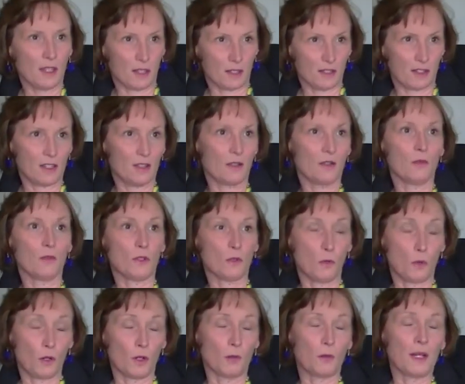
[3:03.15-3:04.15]
things to,
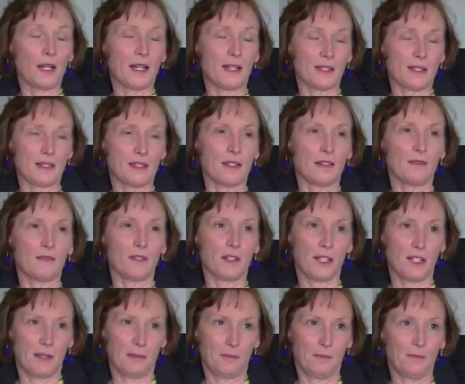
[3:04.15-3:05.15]
to work
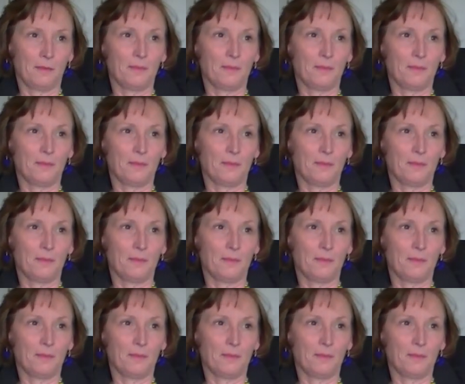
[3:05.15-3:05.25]
positively.